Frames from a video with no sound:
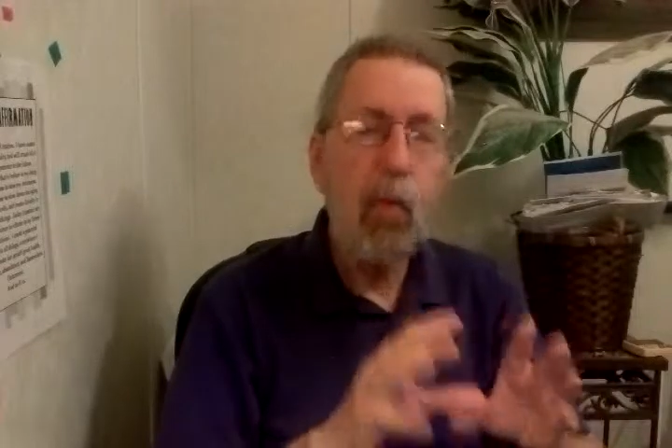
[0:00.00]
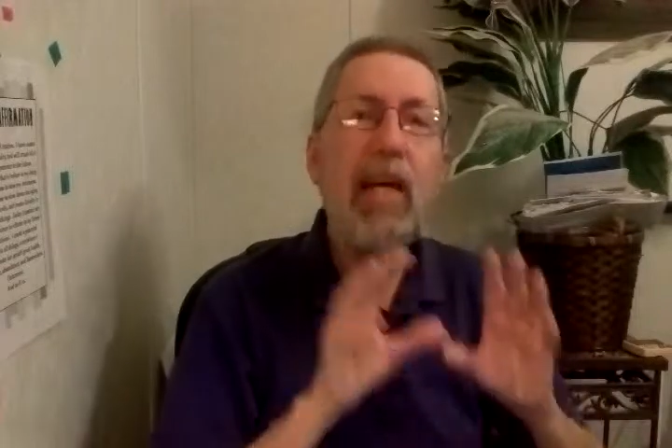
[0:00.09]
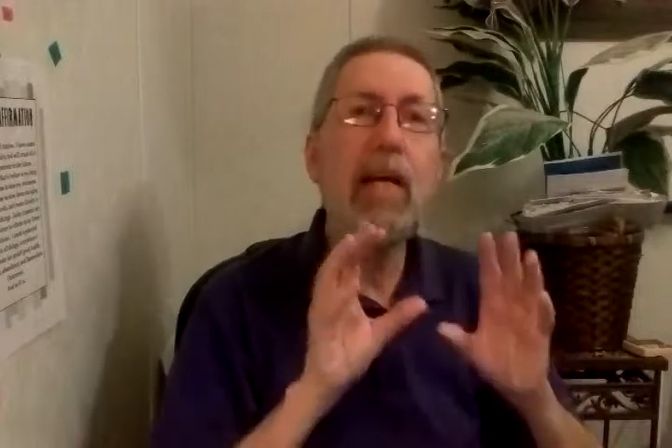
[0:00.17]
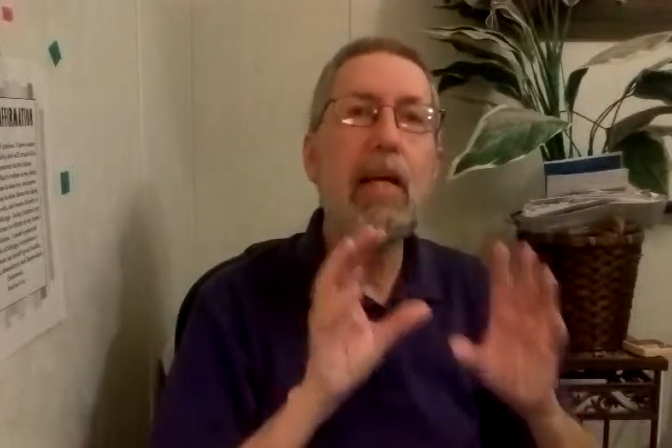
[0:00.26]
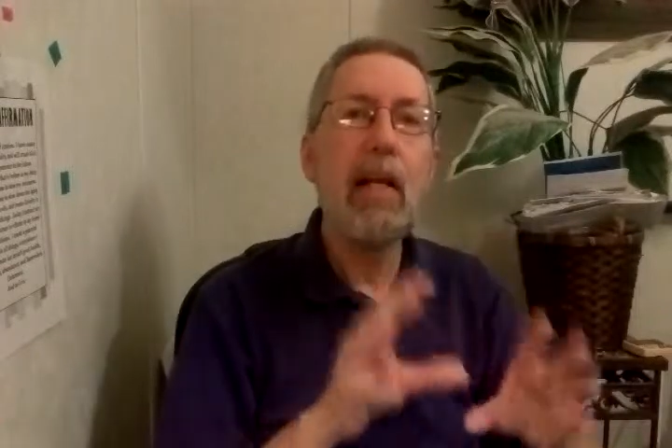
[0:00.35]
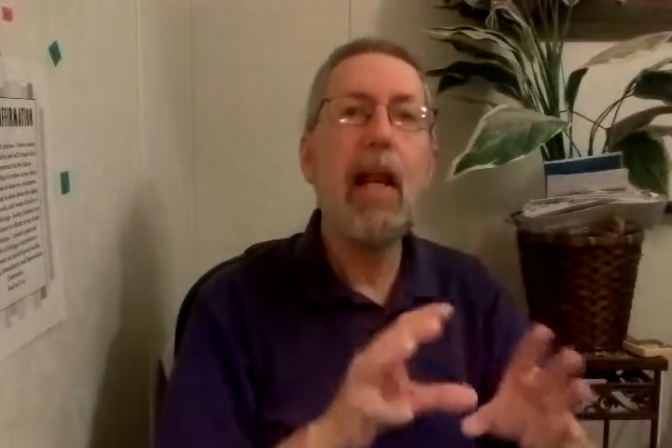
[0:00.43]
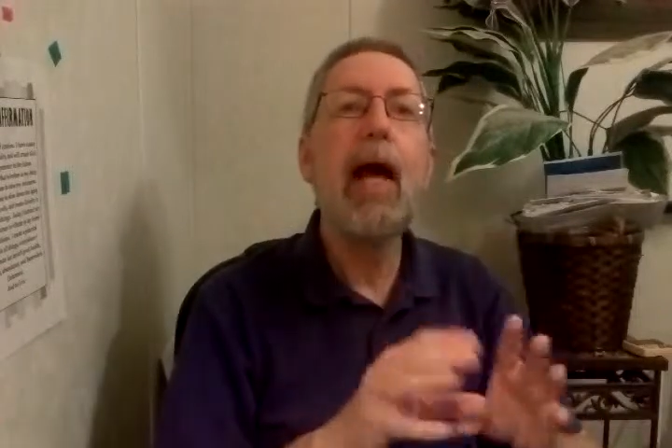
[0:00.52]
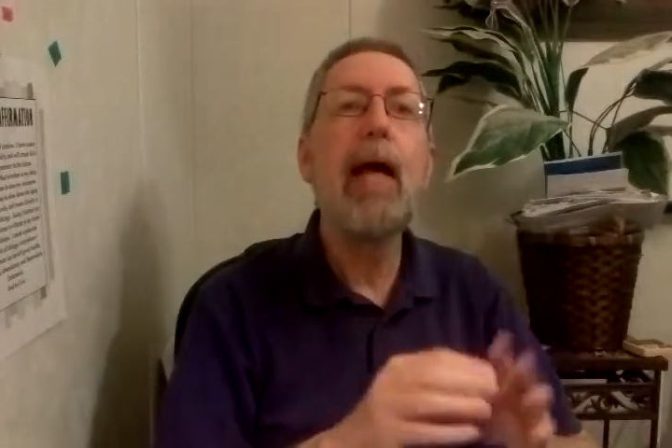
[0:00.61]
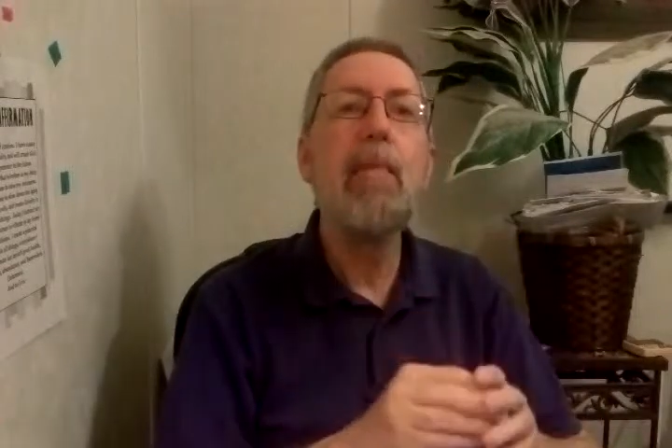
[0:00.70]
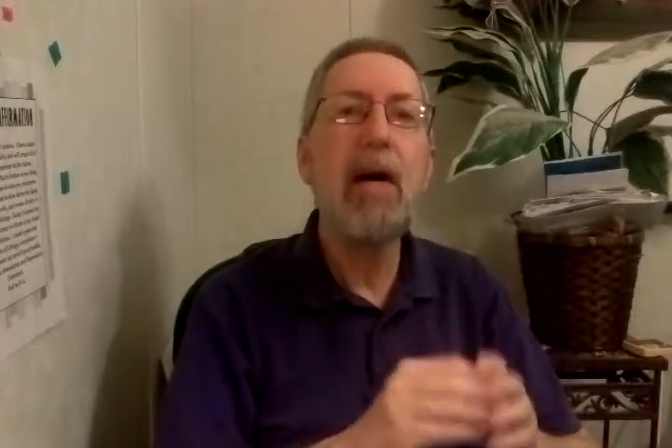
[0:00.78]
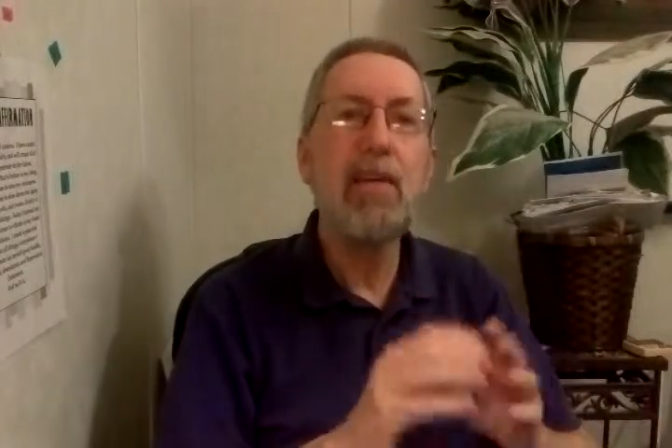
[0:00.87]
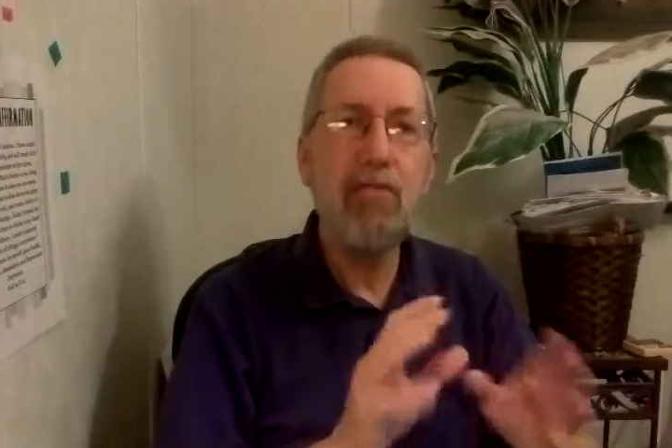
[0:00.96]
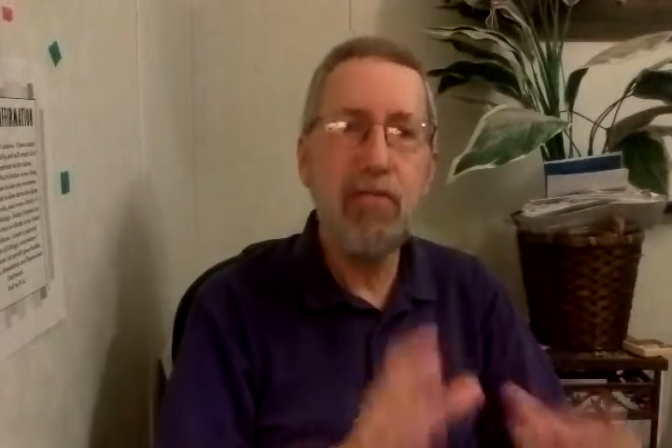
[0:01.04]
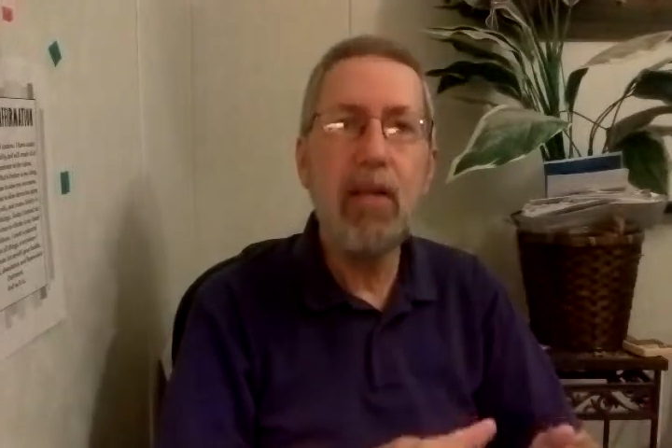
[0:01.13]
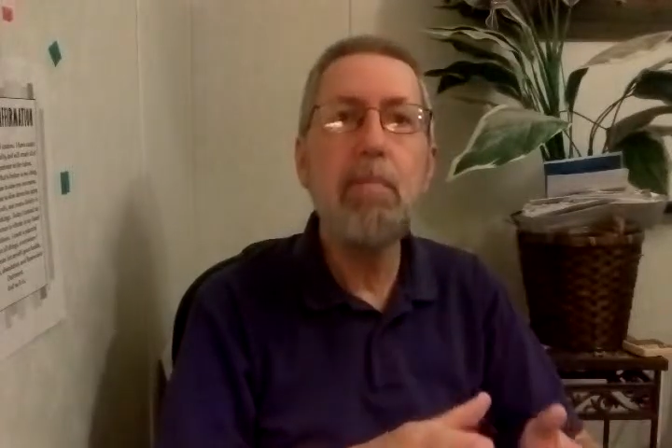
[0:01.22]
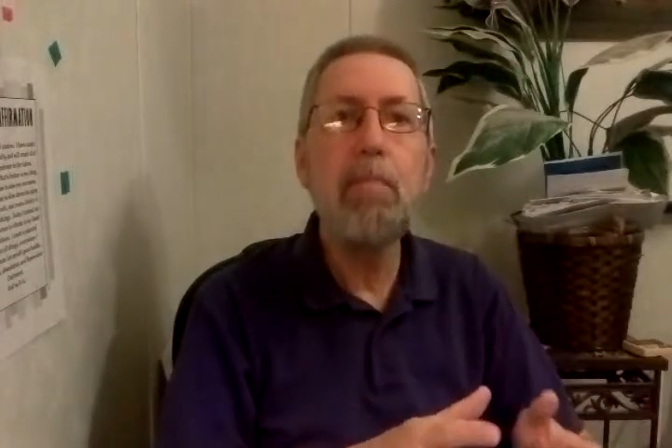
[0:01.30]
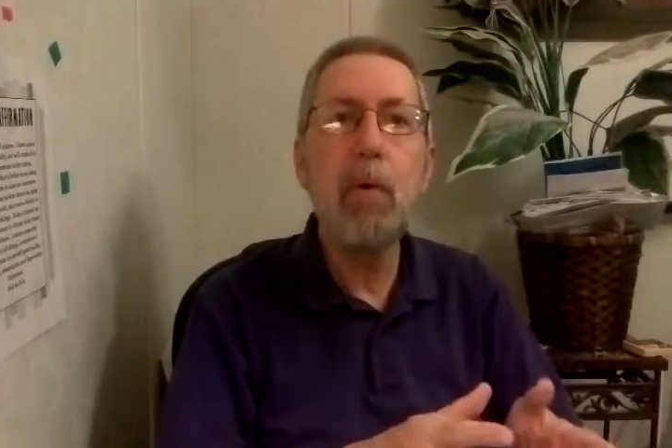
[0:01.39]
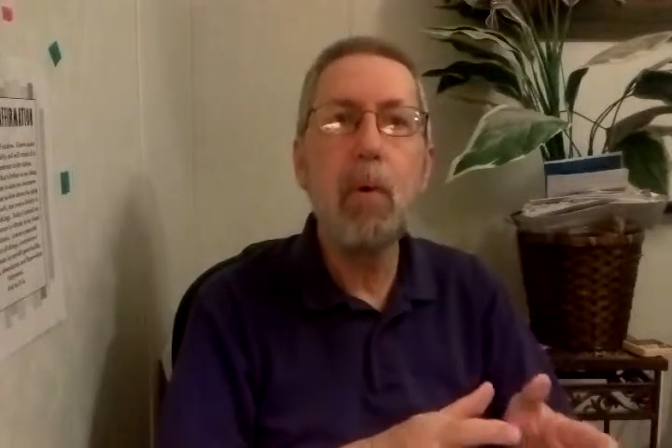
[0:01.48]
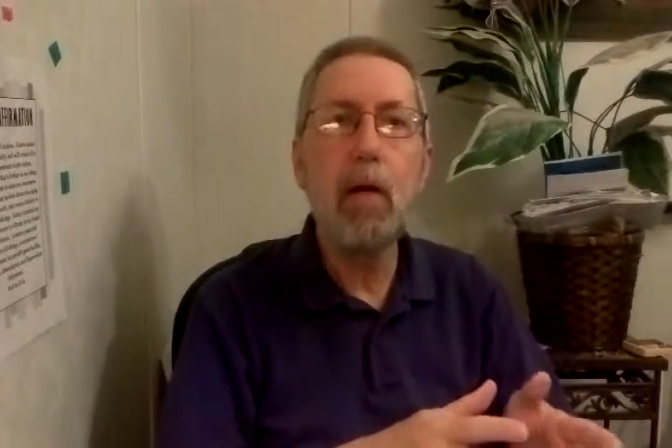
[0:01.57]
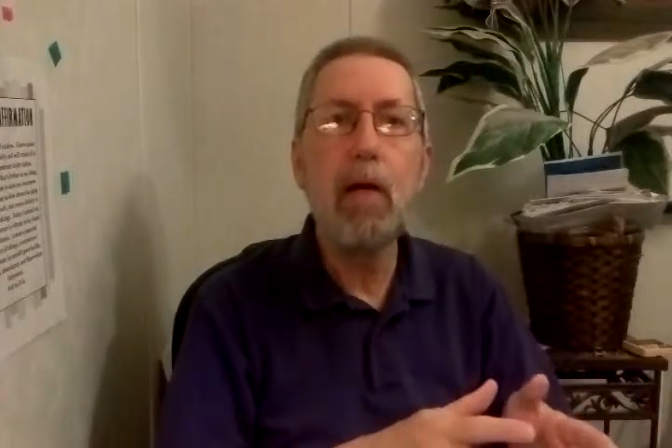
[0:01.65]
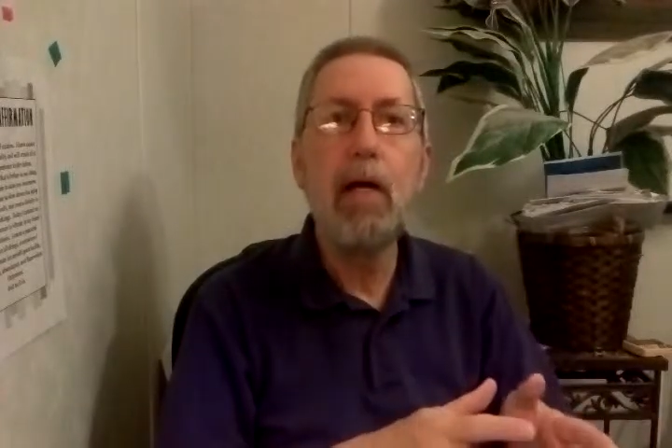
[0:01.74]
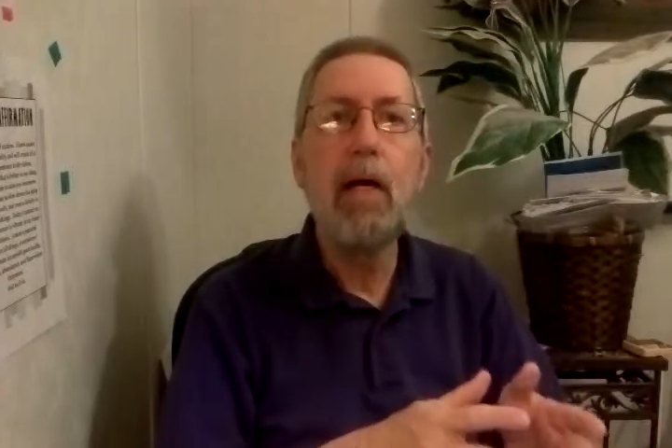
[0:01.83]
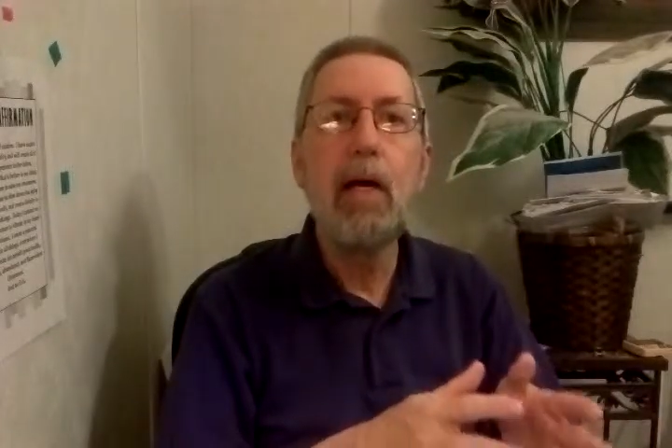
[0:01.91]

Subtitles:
reclaim a simple,